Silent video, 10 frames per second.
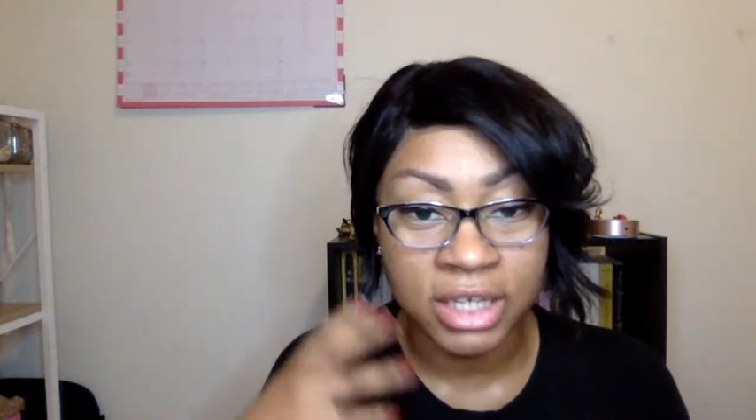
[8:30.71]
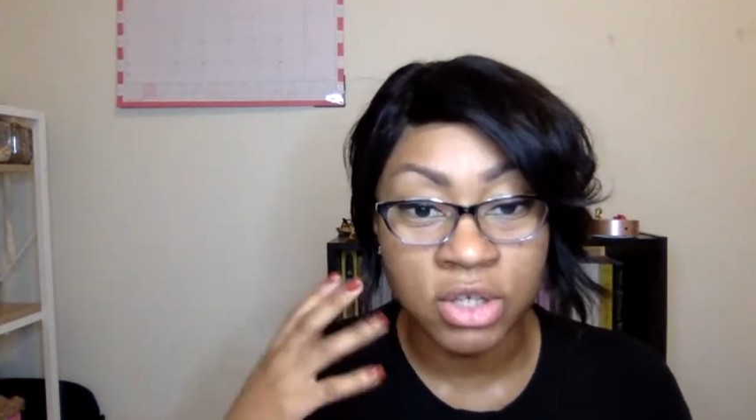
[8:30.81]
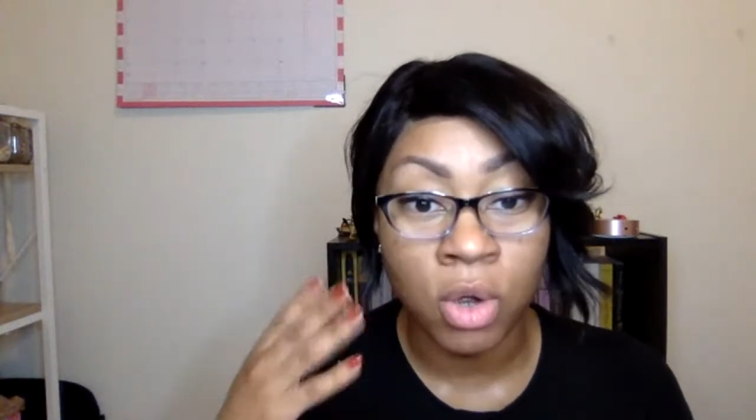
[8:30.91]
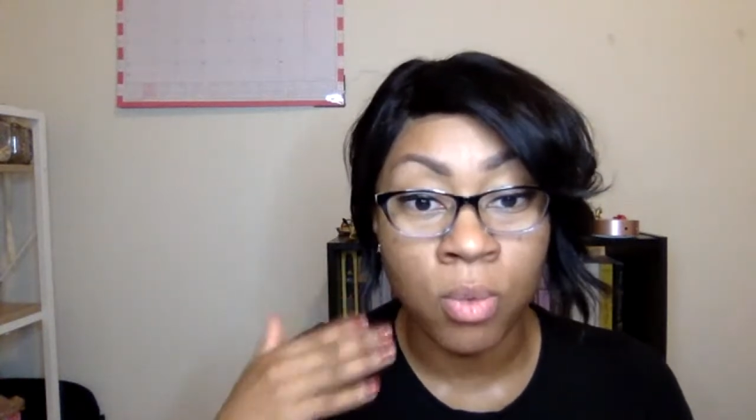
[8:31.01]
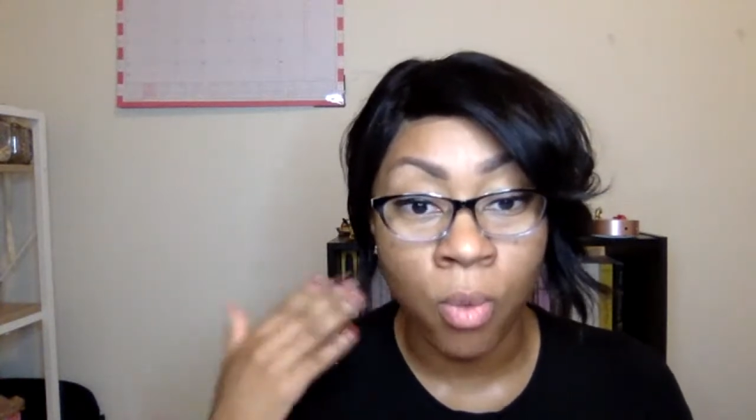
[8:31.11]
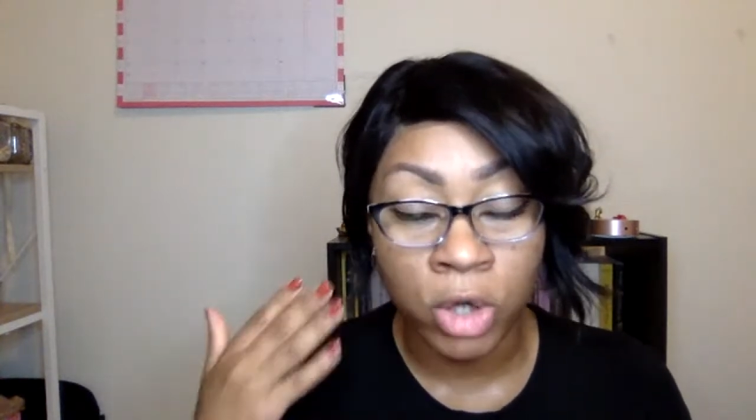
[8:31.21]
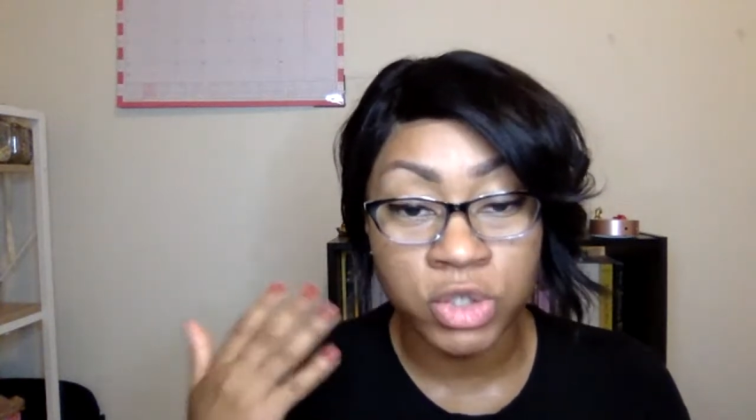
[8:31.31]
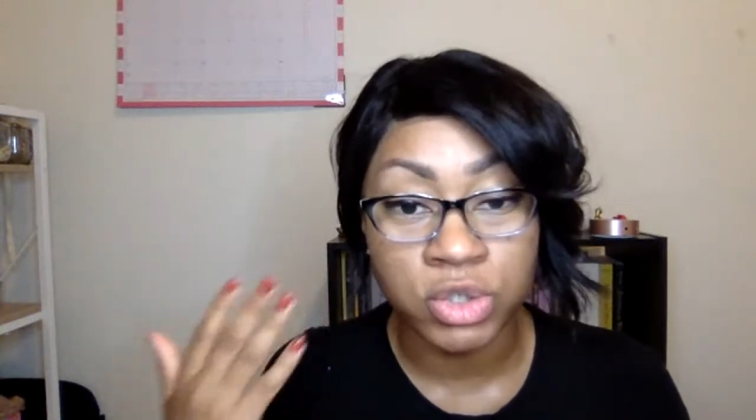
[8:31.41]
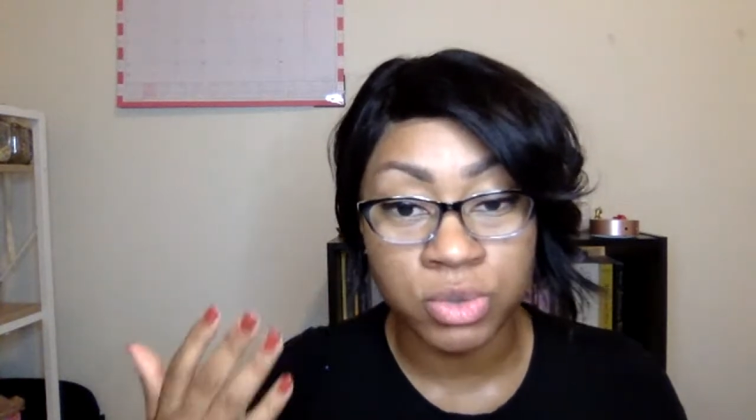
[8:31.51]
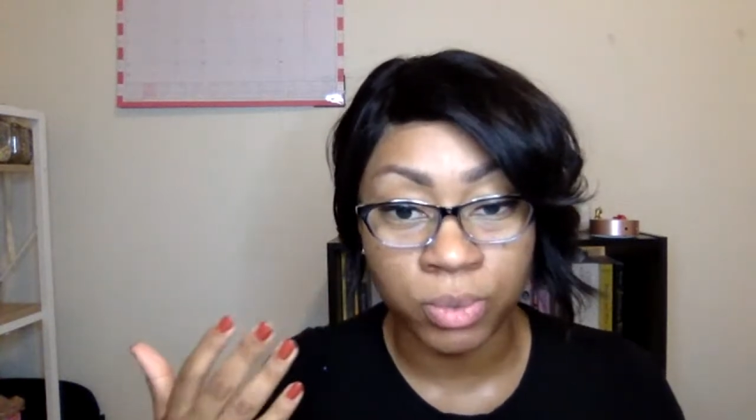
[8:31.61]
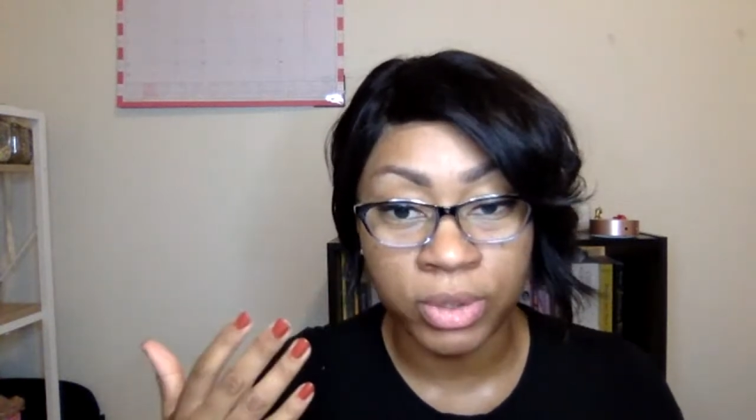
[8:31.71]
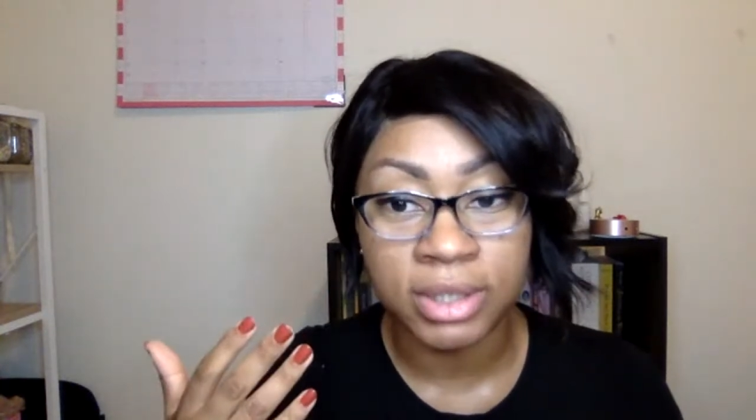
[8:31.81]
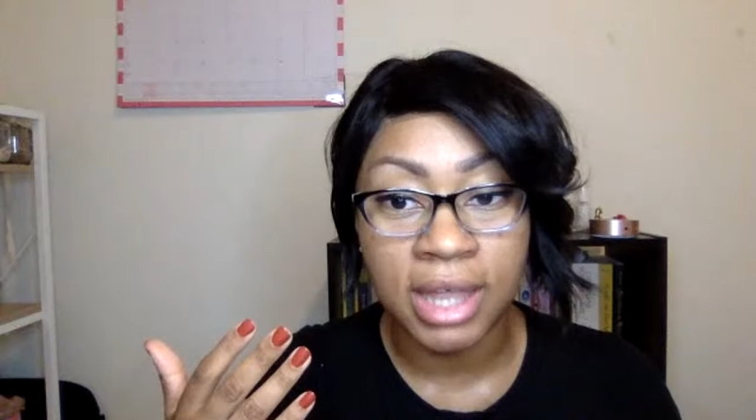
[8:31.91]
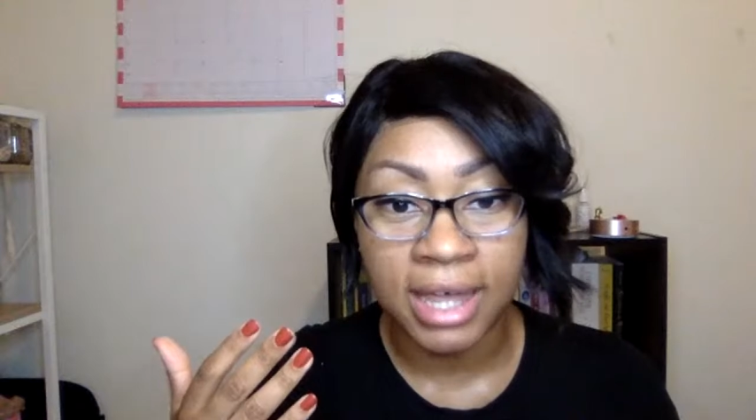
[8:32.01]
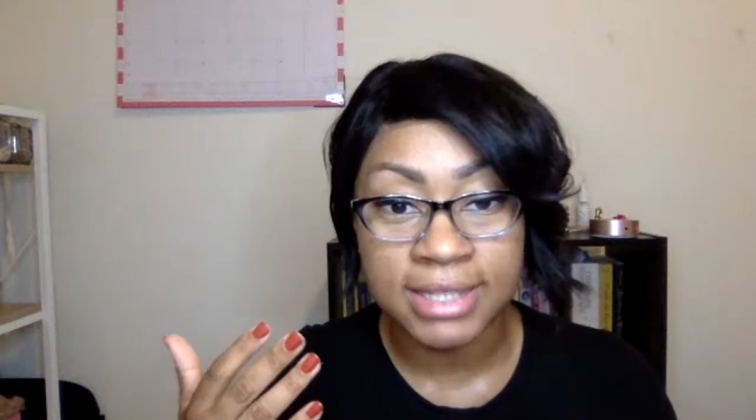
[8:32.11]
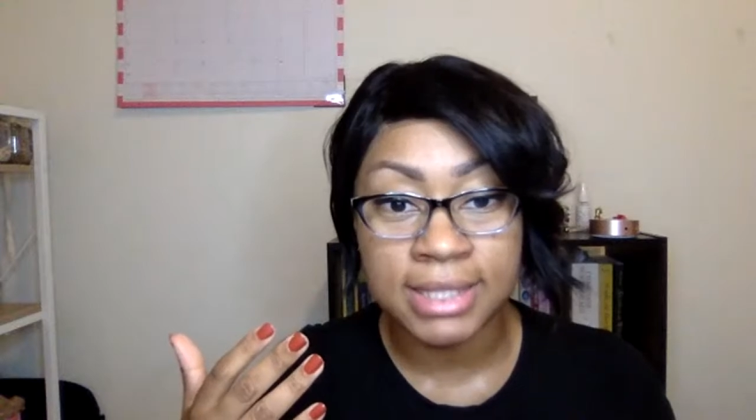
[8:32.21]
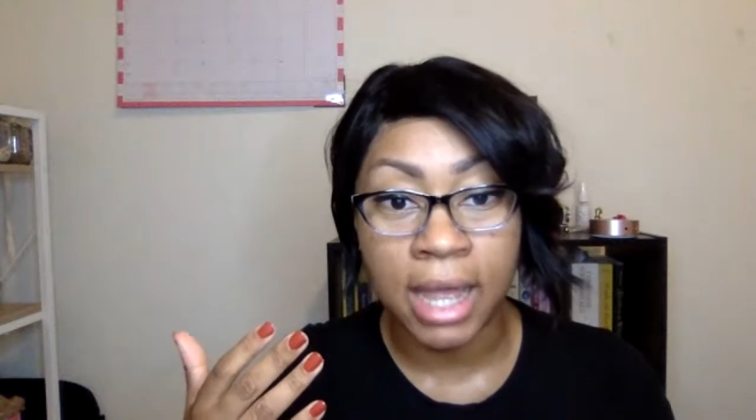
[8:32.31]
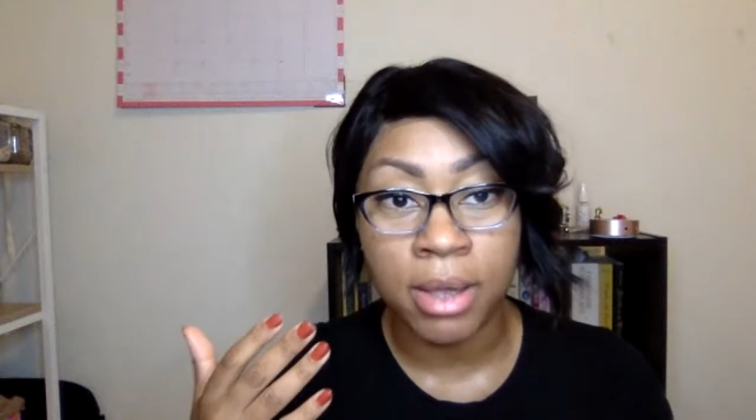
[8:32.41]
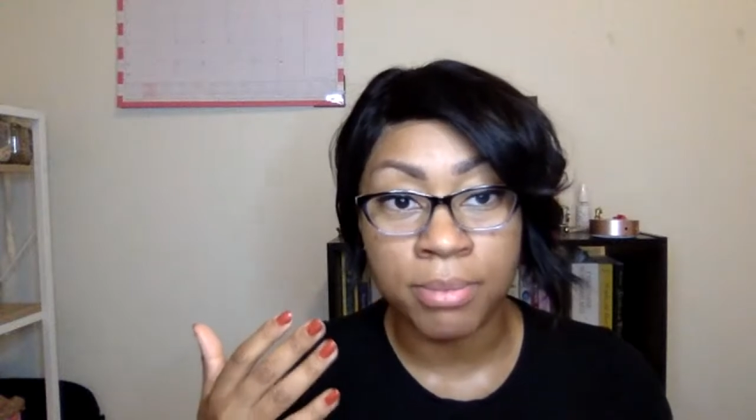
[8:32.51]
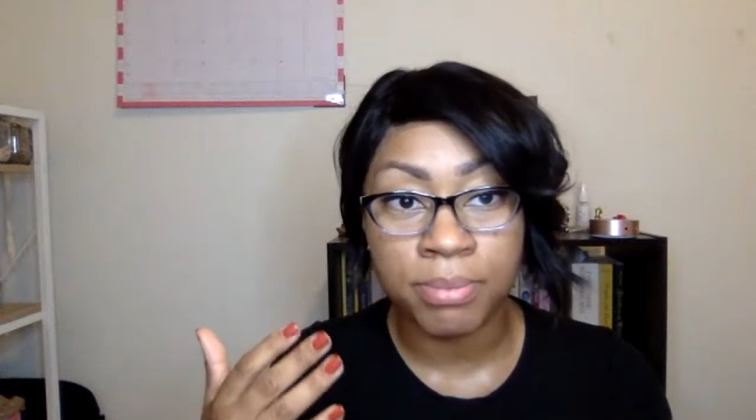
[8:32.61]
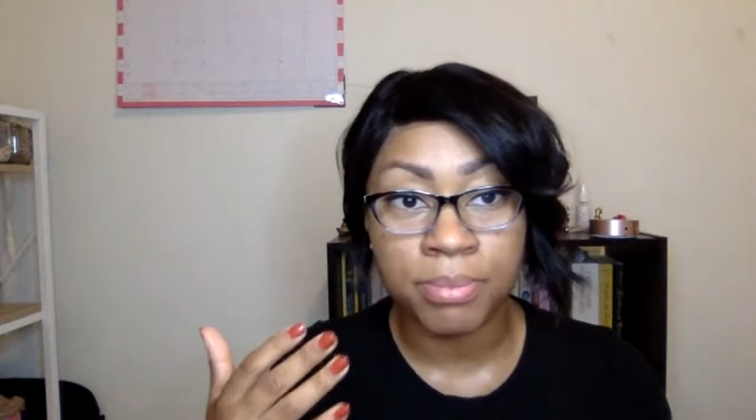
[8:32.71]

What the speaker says: They don't want you to realize that